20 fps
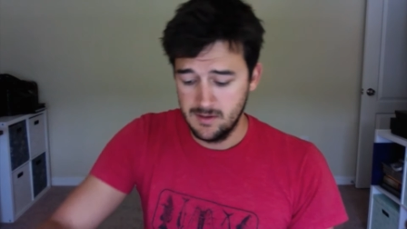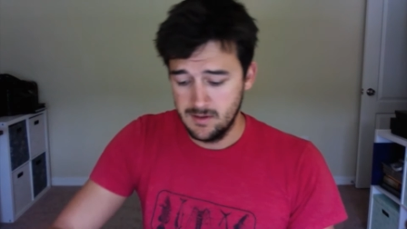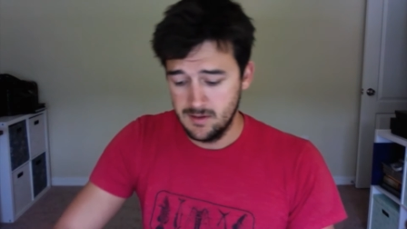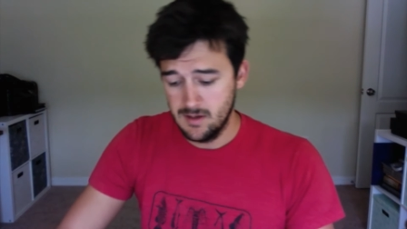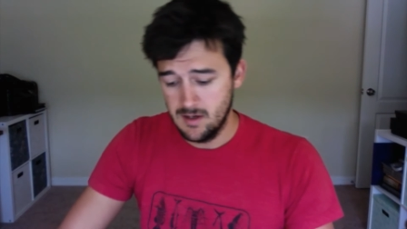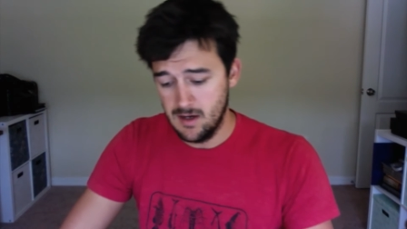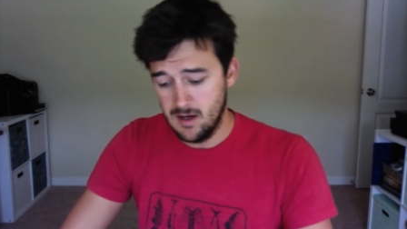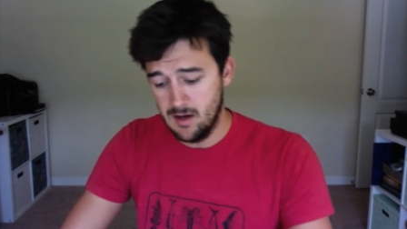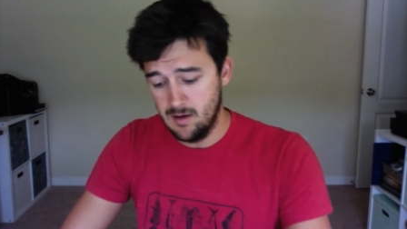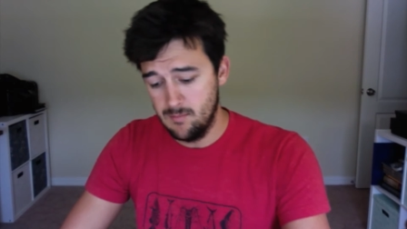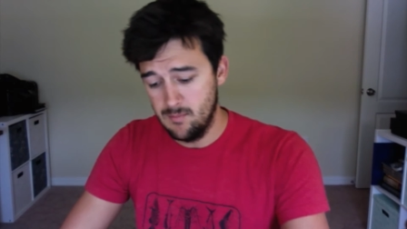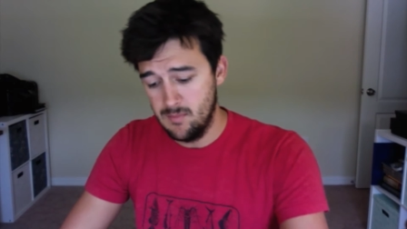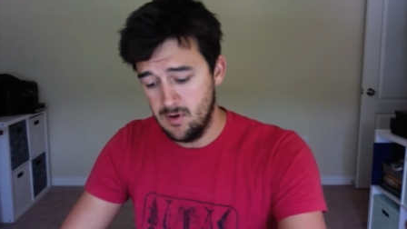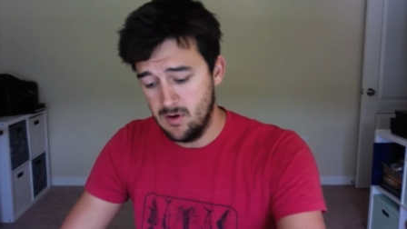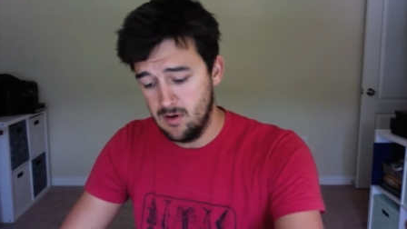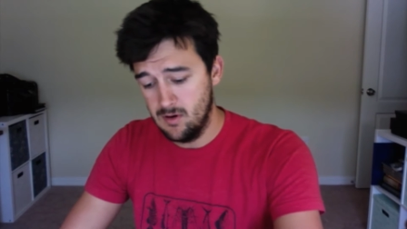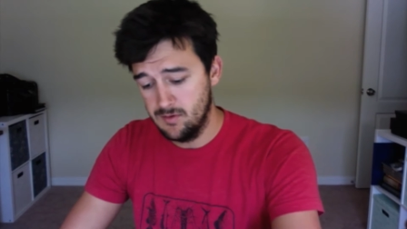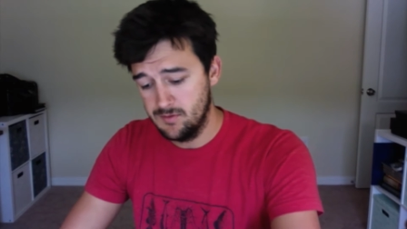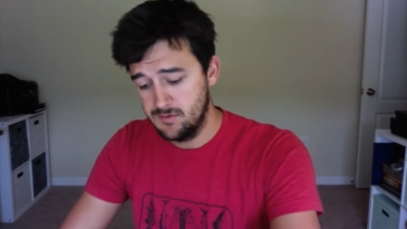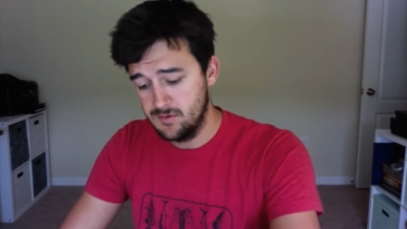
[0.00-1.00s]

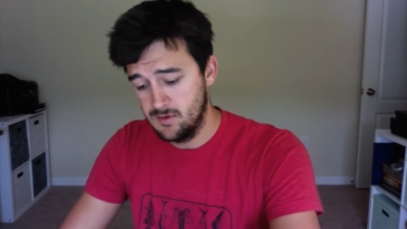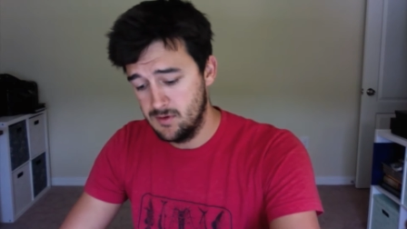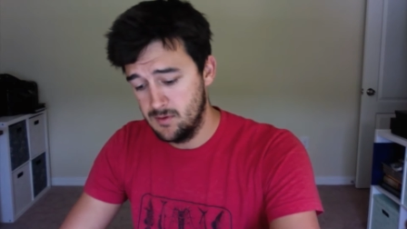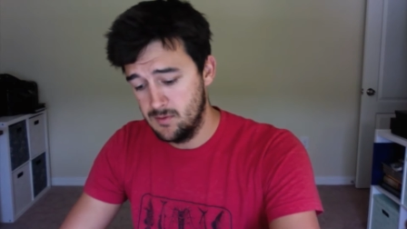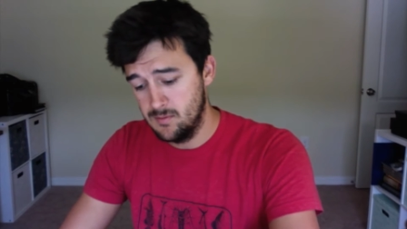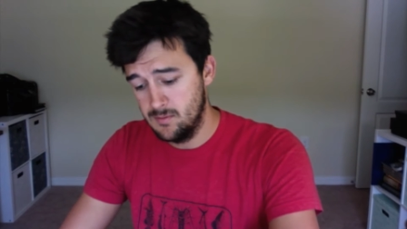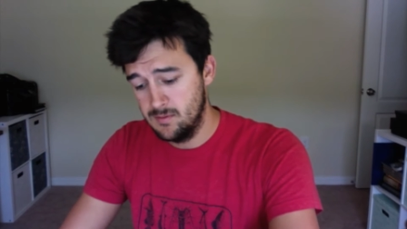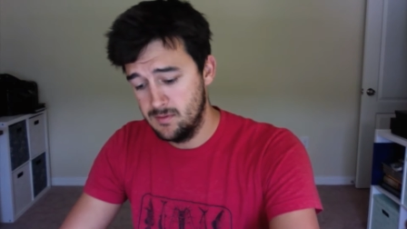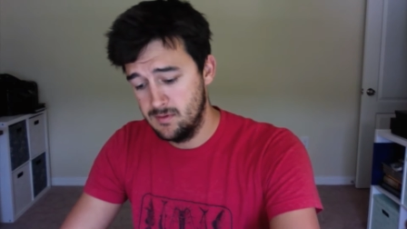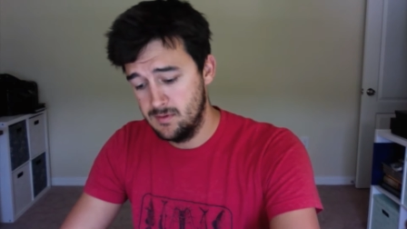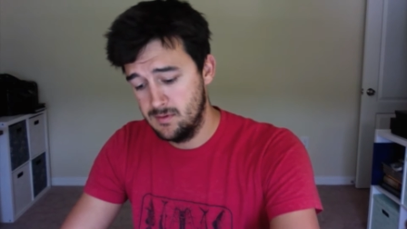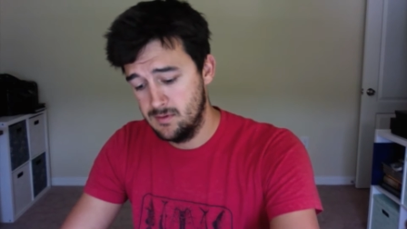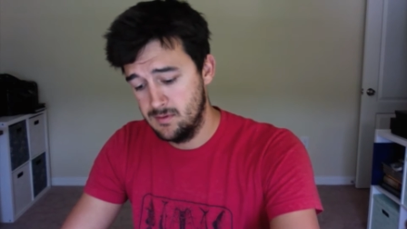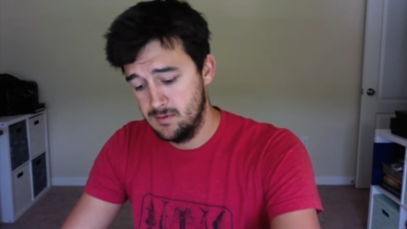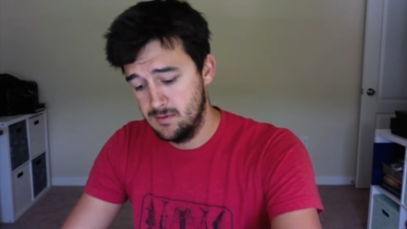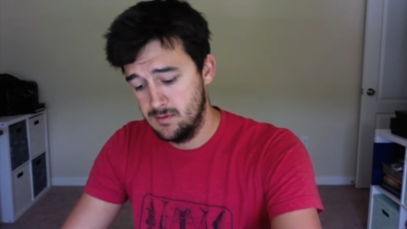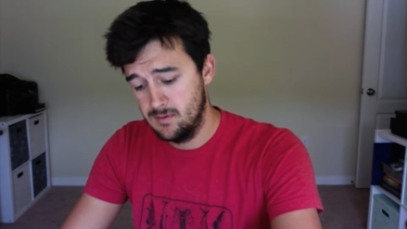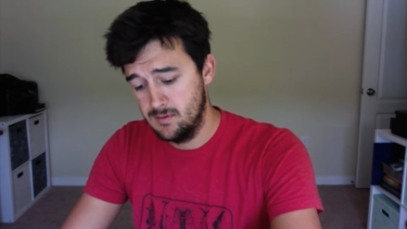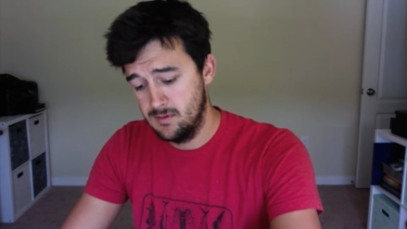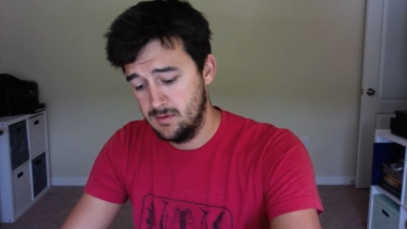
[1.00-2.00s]
also
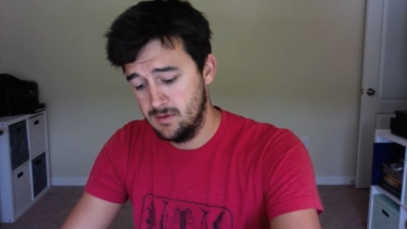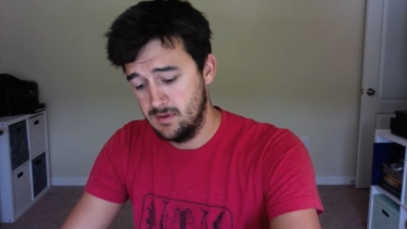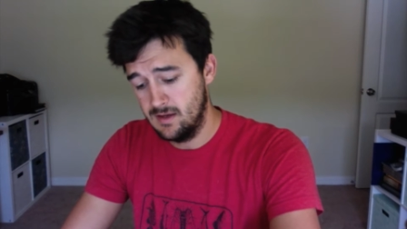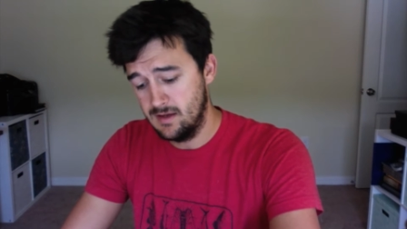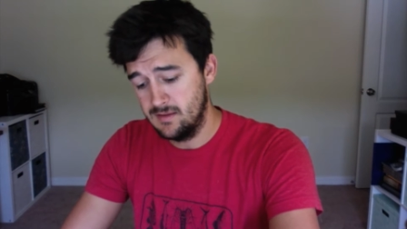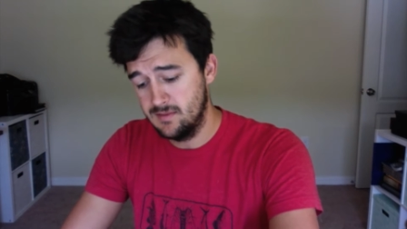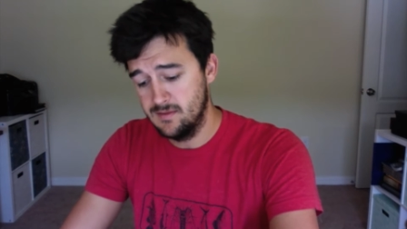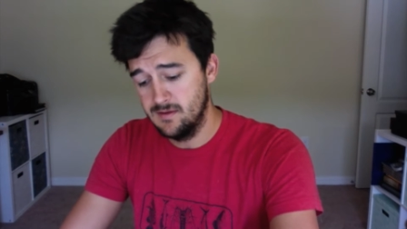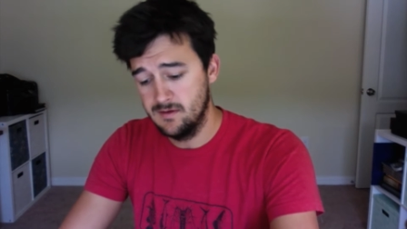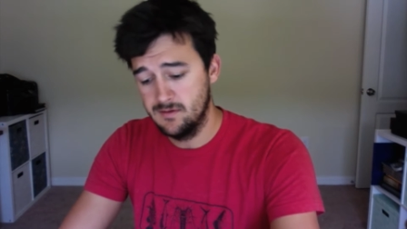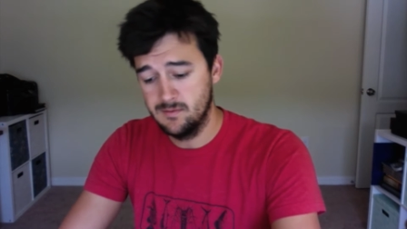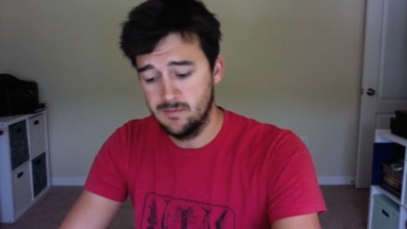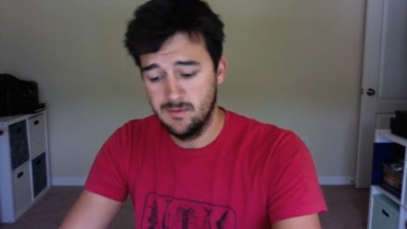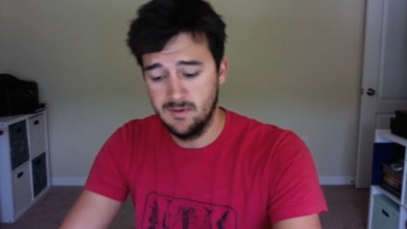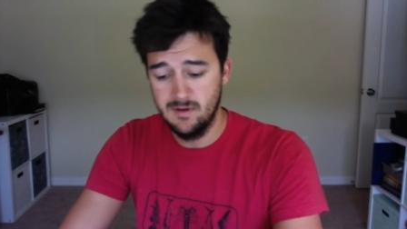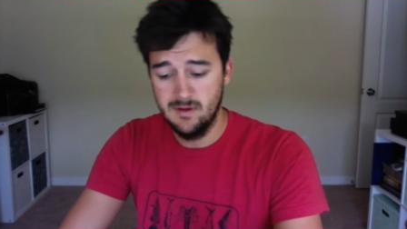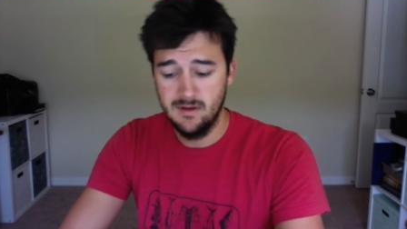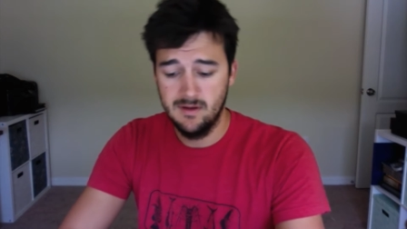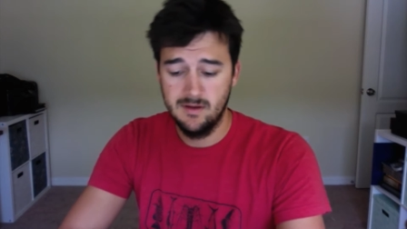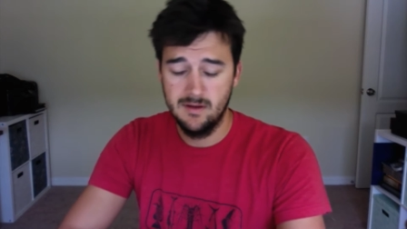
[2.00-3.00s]
like this one,